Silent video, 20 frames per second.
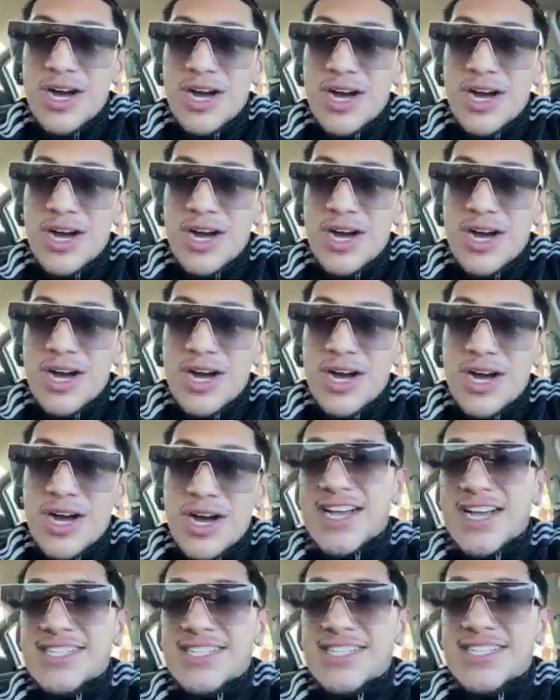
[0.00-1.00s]
It's
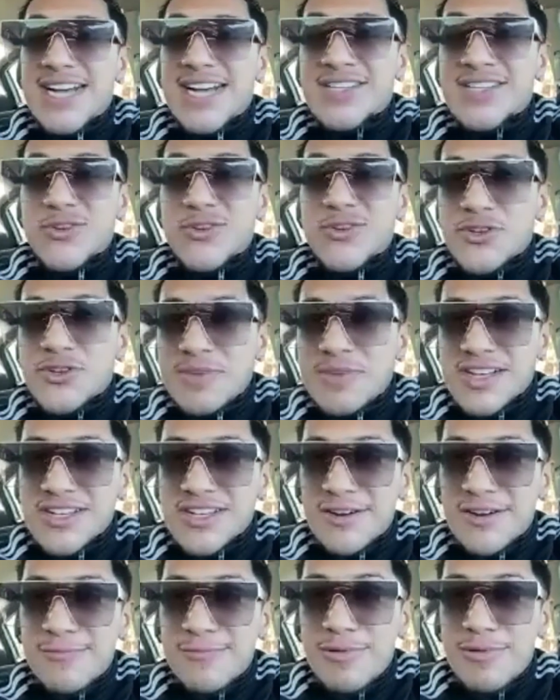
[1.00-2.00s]
crazy. I torture myself,
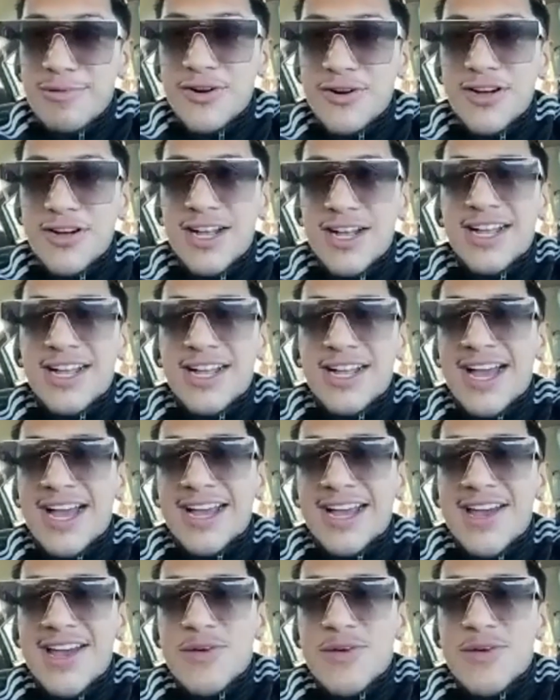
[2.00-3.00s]
bro. Like
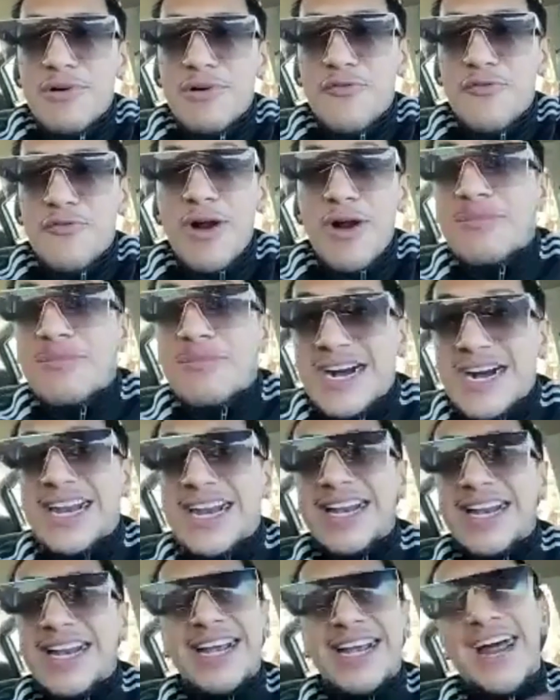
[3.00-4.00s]
before I'm cutting,
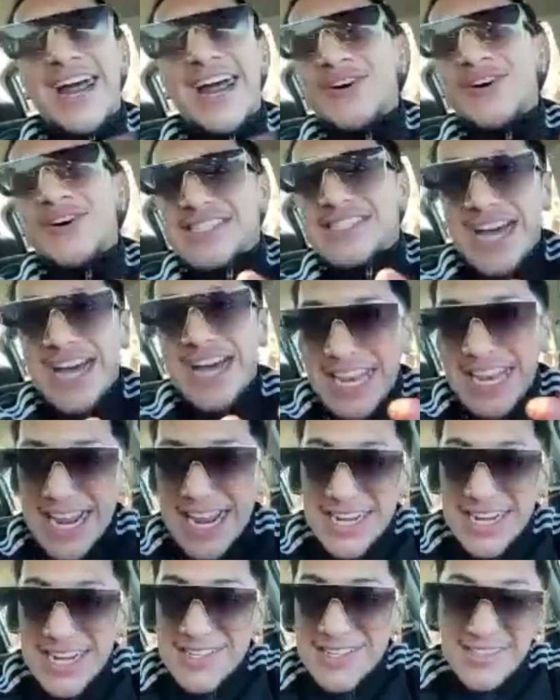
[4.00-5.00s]
and I know it's not like
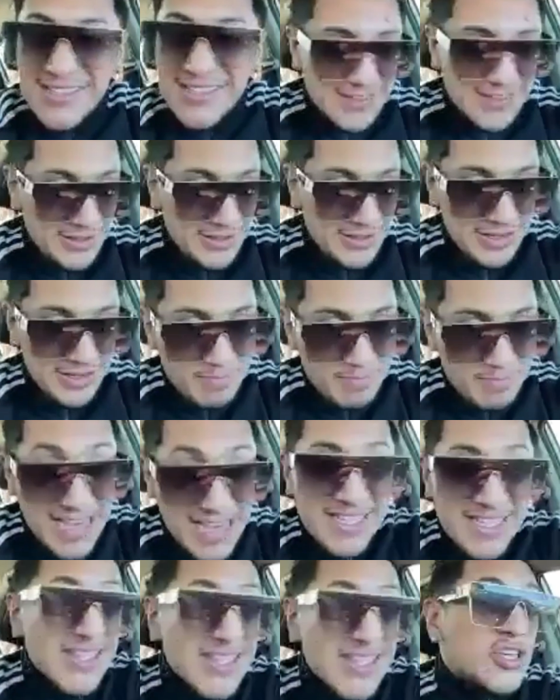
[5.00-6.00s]
the best thing
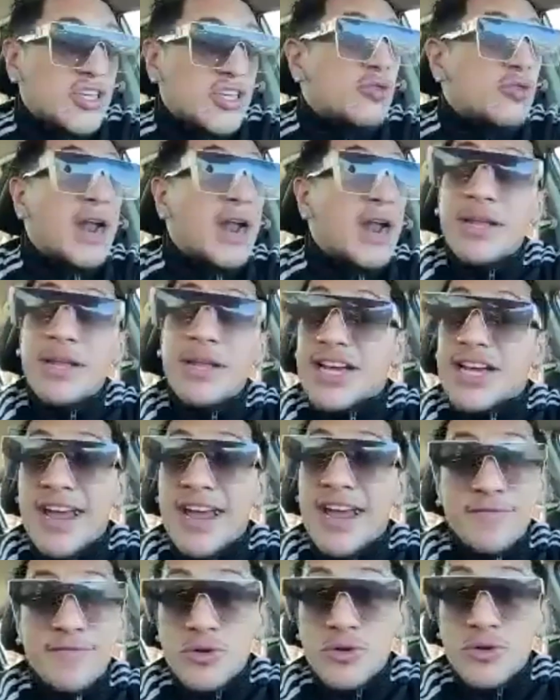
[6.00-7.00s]
to do, but I'll be looking at
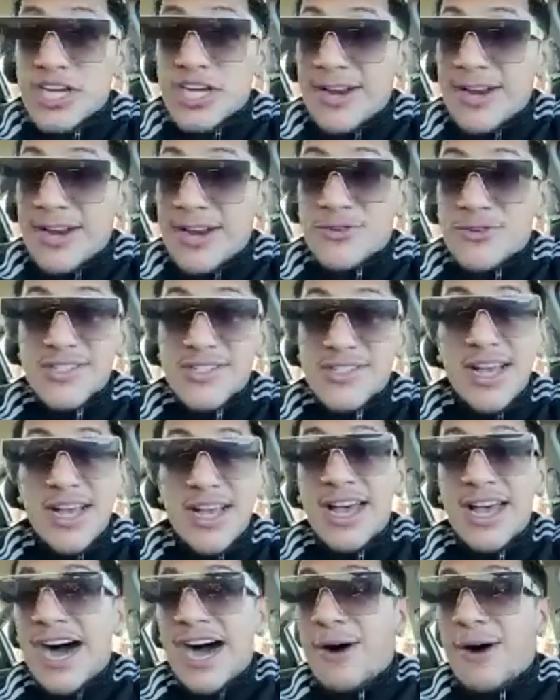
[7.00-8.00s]
food channels.
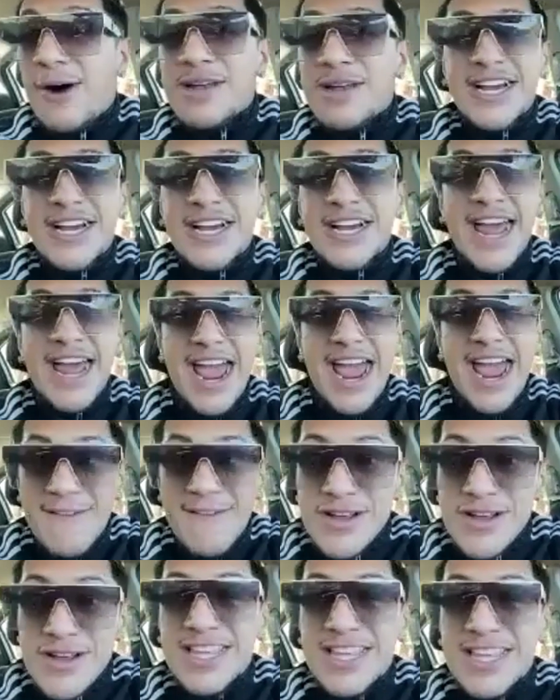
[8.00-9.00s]
I'll be looking at
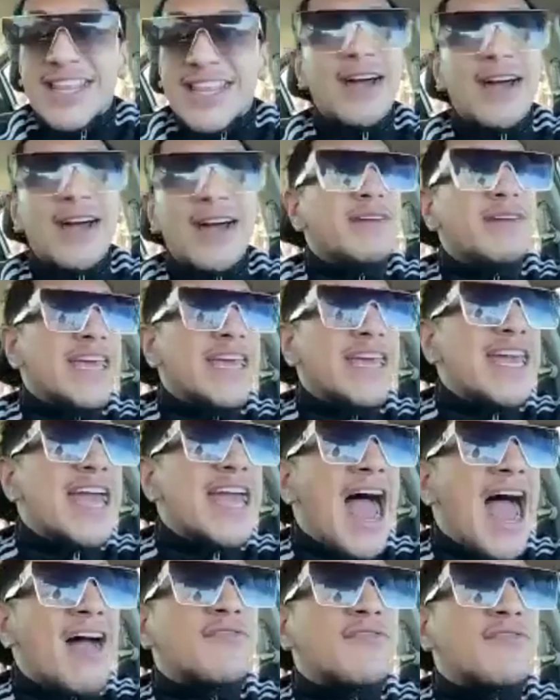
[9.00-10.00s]
everything that I'm gonna eat
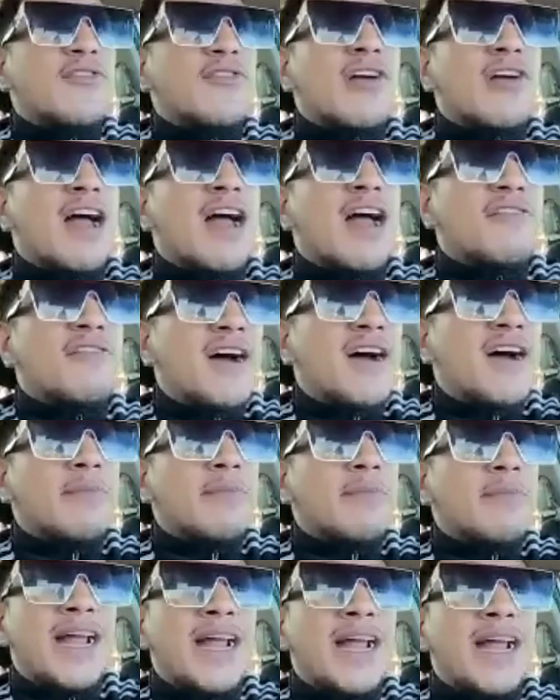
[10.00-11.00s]
after I fight.
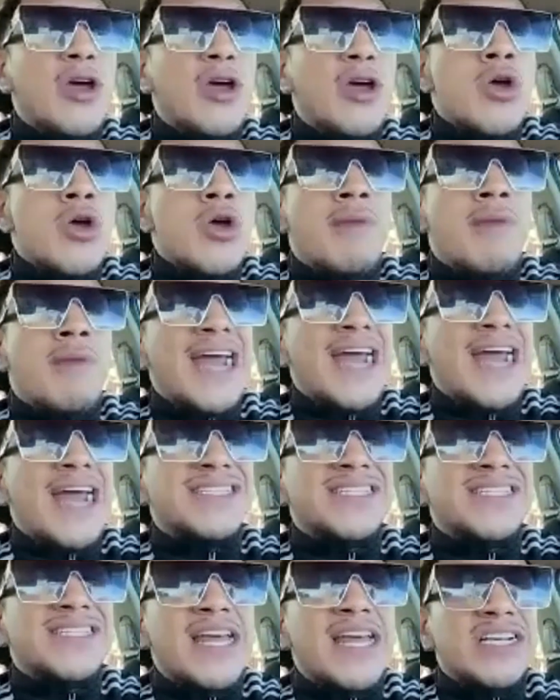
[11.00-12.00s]
My dad
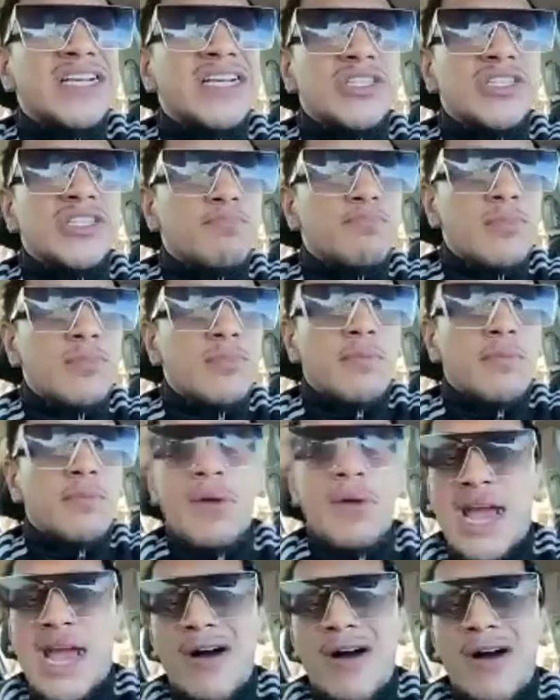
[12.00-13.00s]
doesn't let us
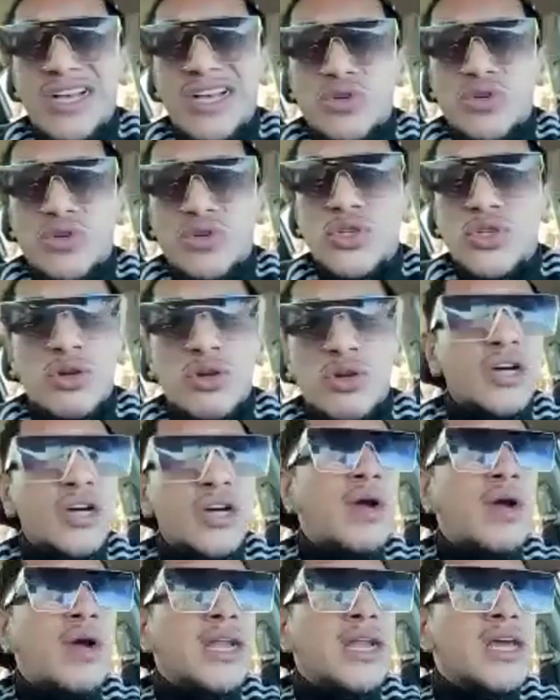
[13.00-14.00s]
pig out as soon as we're done
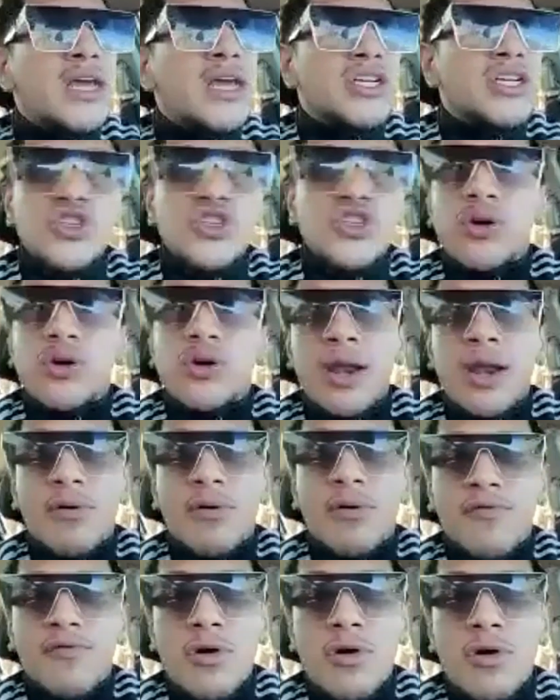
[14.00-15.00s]
weighing in because you still got to
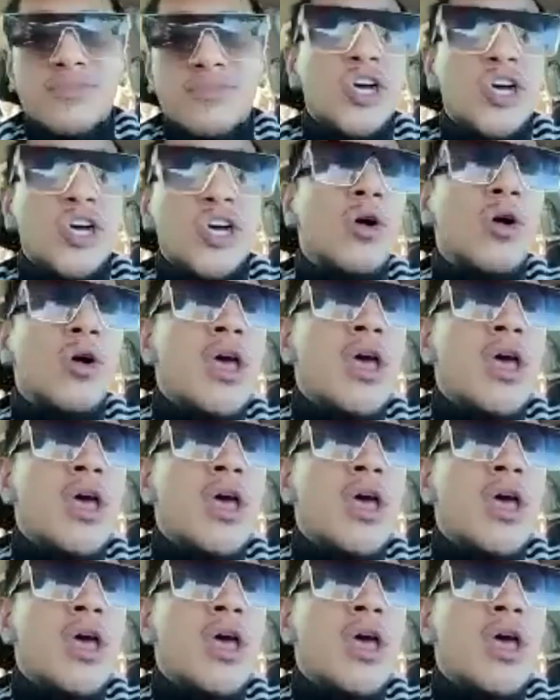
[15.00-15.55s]
perform. So,